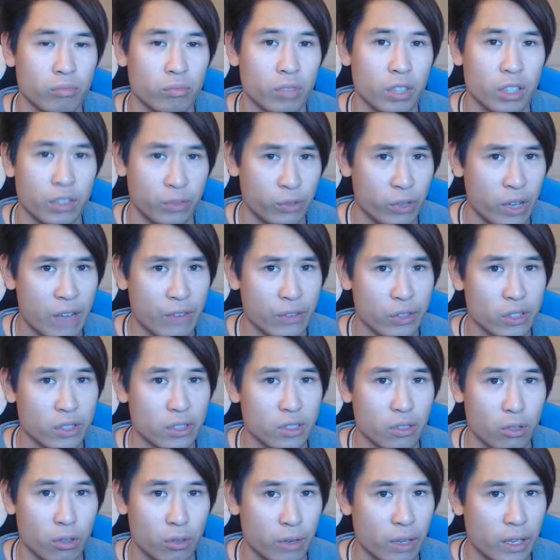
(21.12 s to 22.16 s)
if you
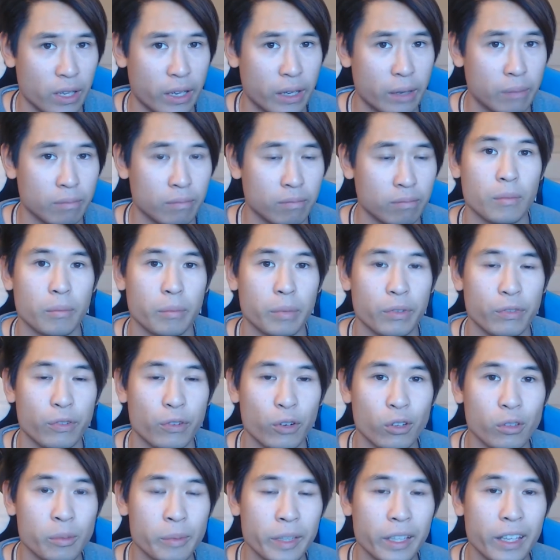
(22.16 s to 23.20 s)
haven't already.
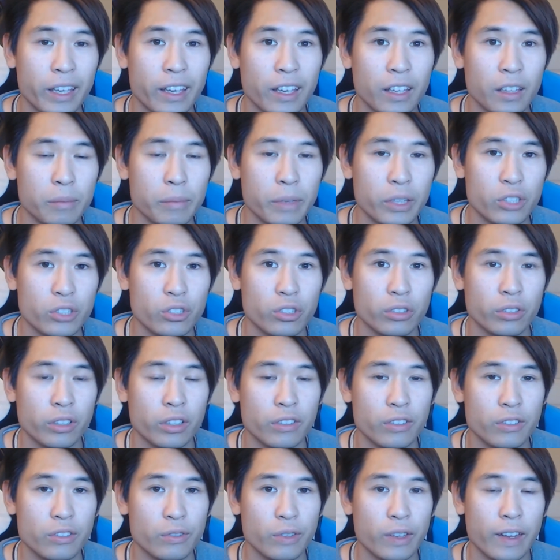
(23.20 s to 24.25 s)
Before we begin, make sure to
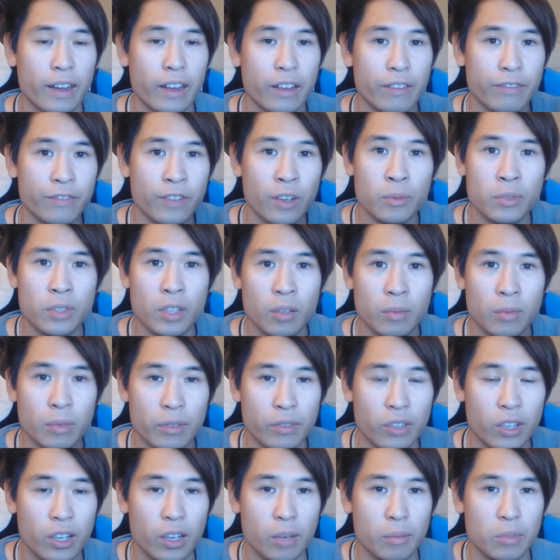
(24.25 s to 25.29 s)
give this video a thumbs up, leave
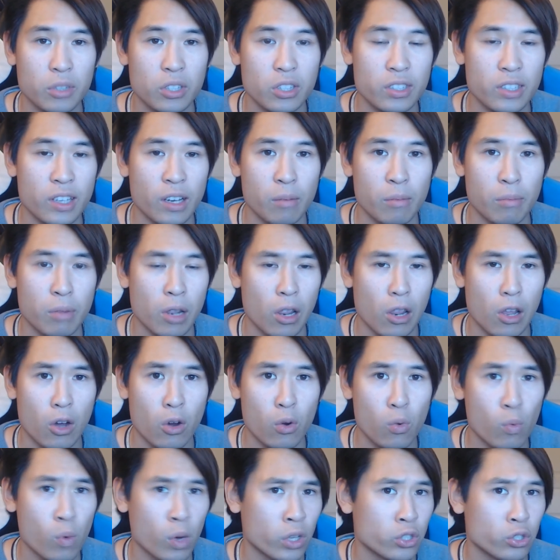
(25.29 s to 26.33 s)
a comment down below
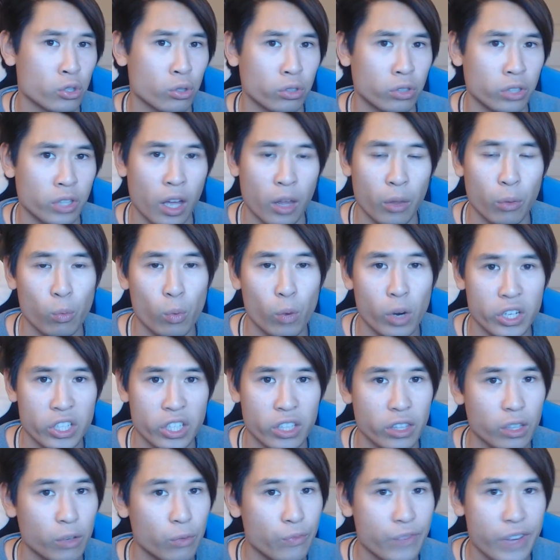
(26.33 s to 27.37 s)
once you're done
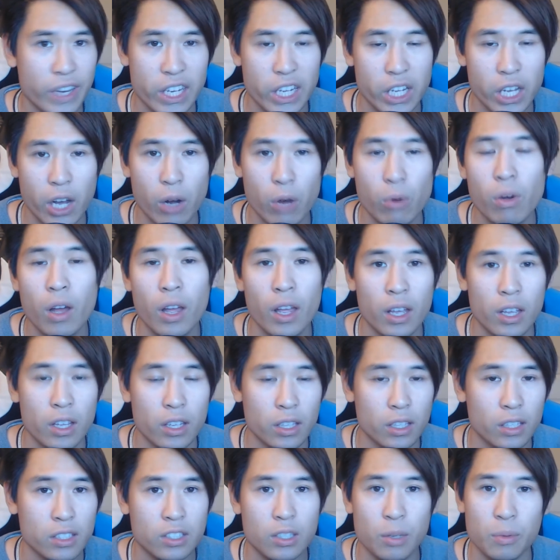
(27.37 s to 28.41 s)
watching the video,
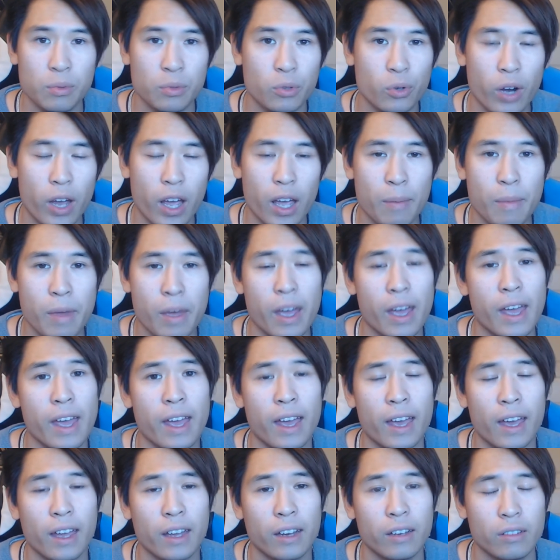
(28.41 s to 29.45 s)
subscribe,
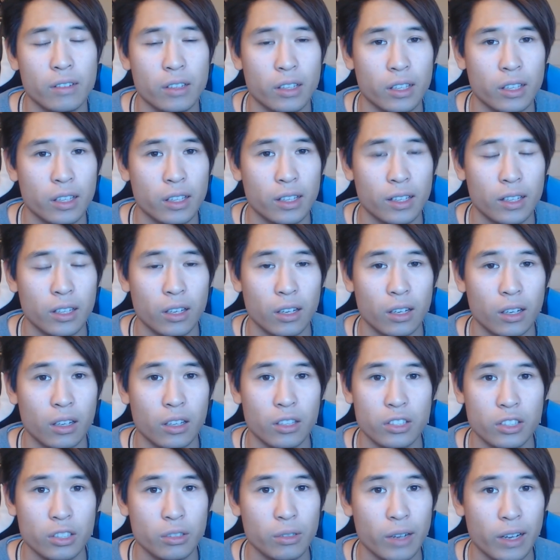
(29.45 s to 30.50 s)
and
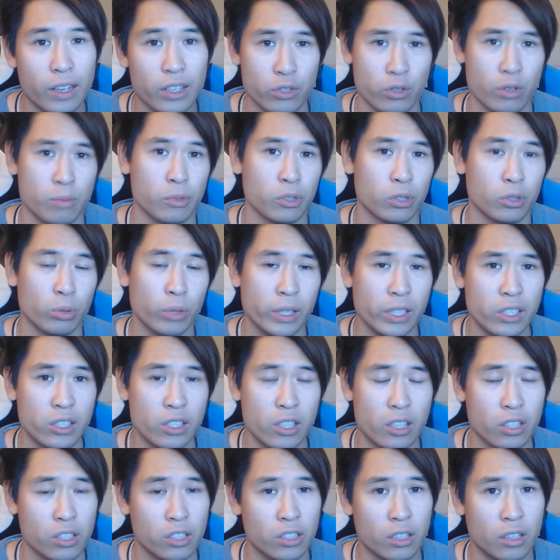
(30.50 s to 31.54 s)
also I stream on Twitch,
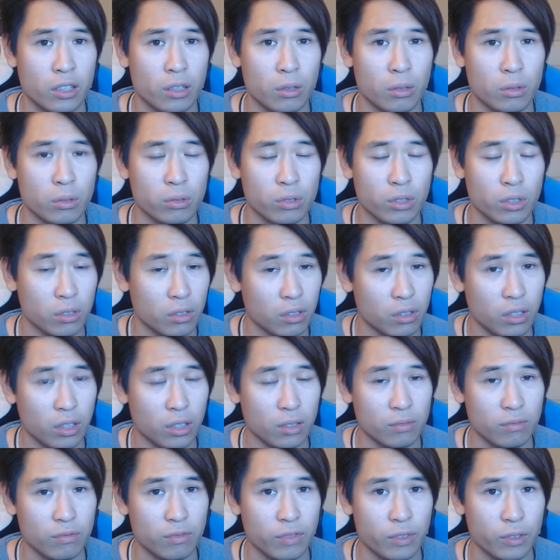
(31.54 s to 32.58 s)
so you
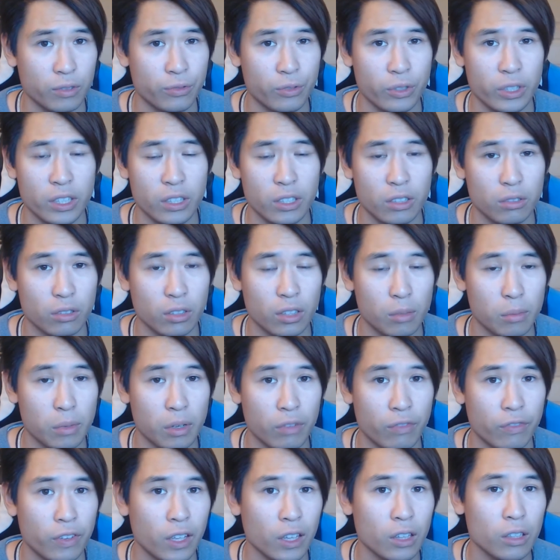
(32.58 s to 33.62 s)
can feel free to give me a
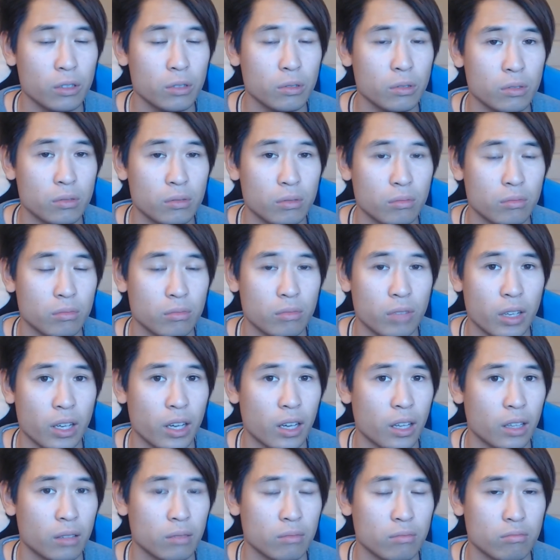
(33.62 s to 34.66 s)
follow
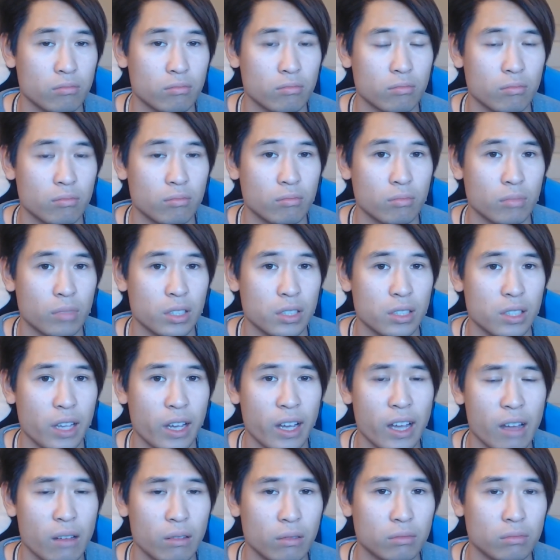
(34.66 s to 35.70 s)
and let's
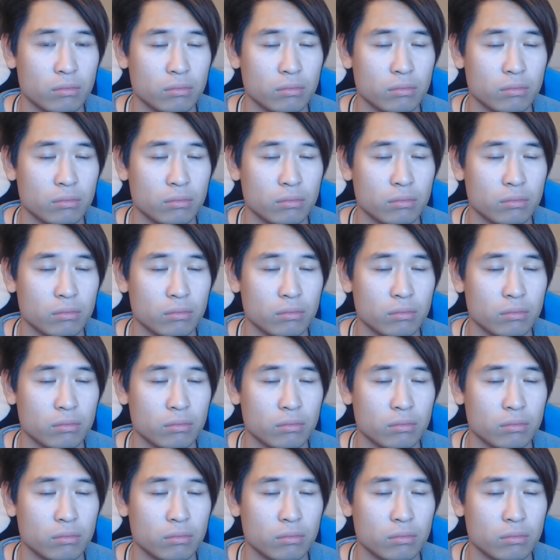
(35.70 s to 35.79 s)
hang out.